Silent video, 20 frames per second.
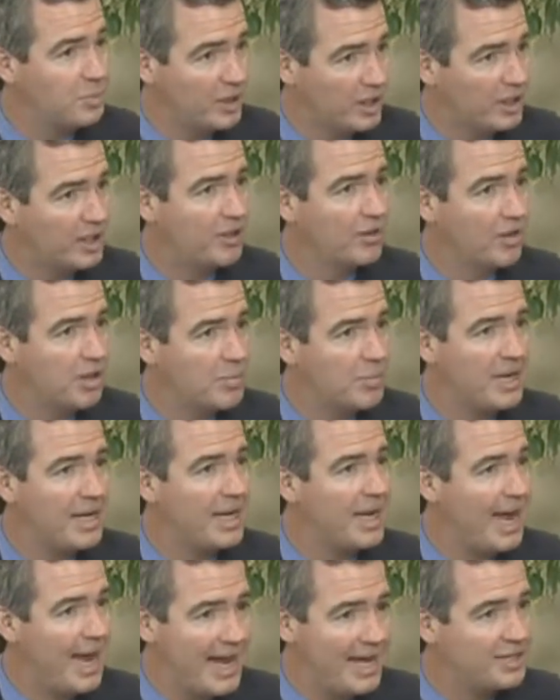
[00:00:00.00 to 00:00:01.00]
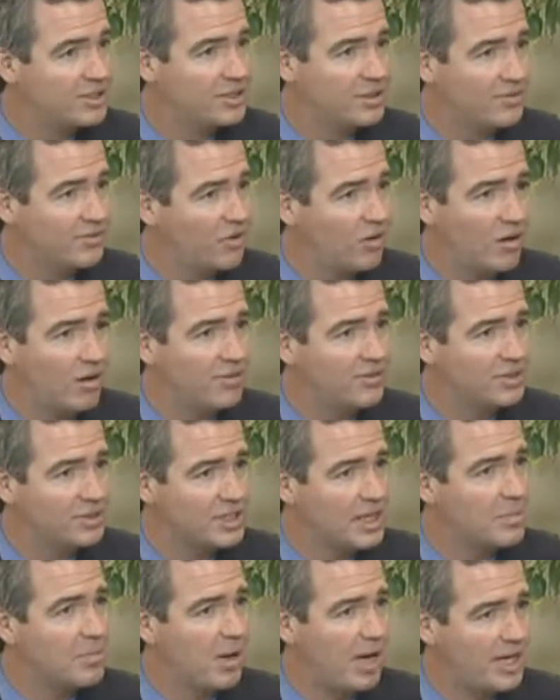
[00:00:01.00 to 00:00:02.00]
but clearly be as involved
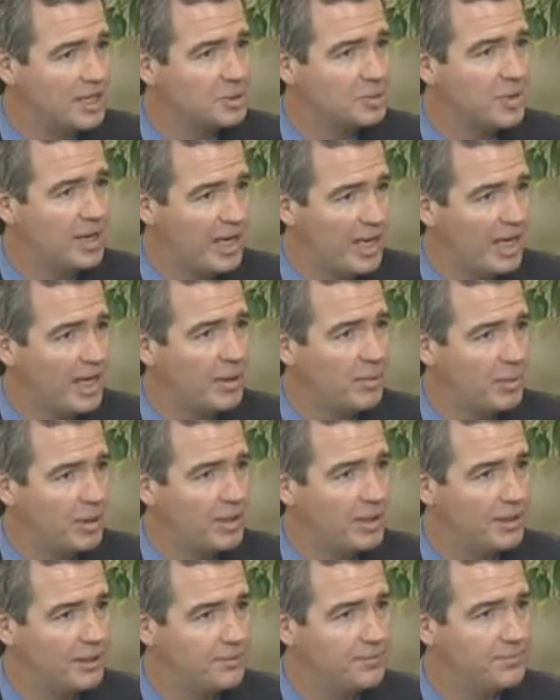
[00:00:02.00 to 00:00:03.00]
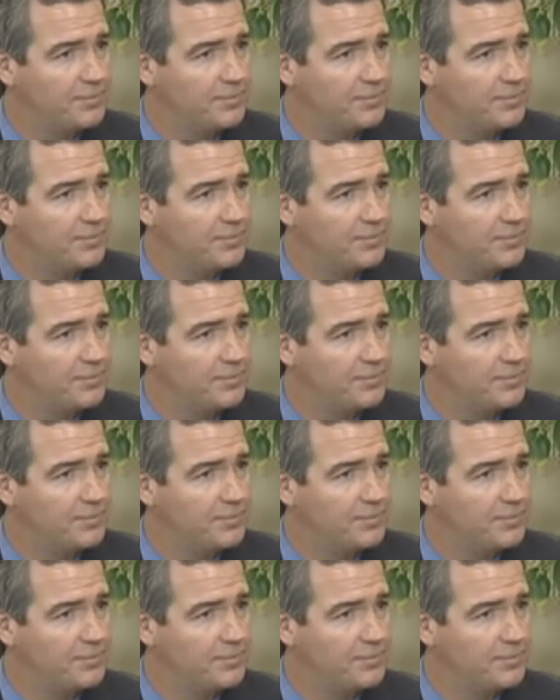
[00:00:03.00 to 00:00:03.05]
as they possibly can be.